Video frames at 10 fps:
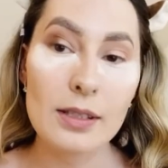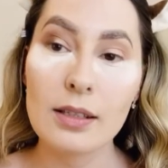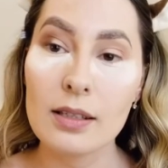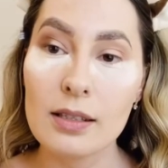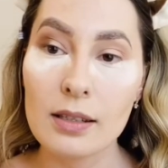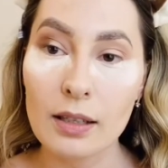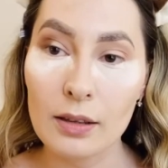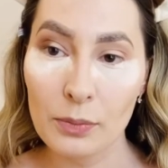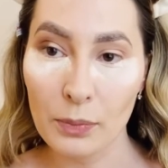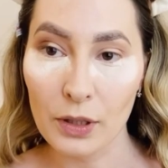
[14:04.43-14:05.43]
It's
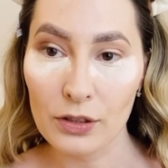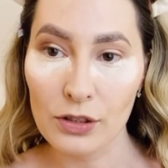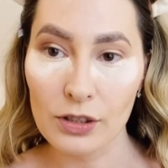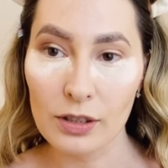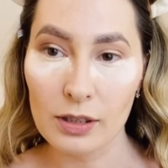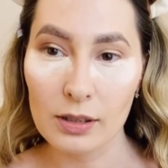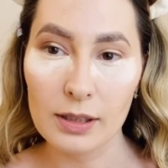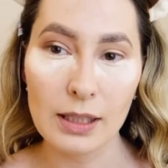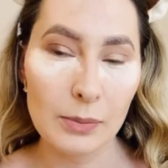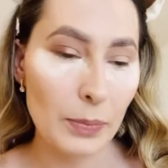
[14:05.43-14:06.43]
not much
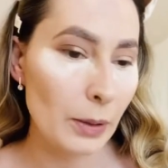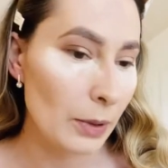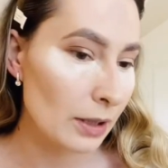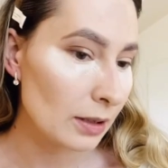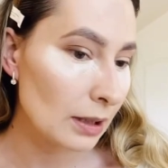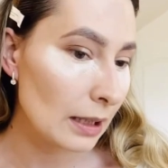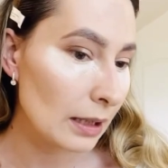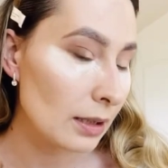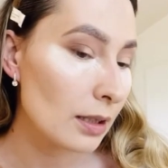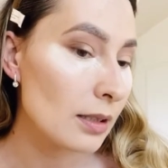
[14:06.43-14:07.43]
that pigmented again.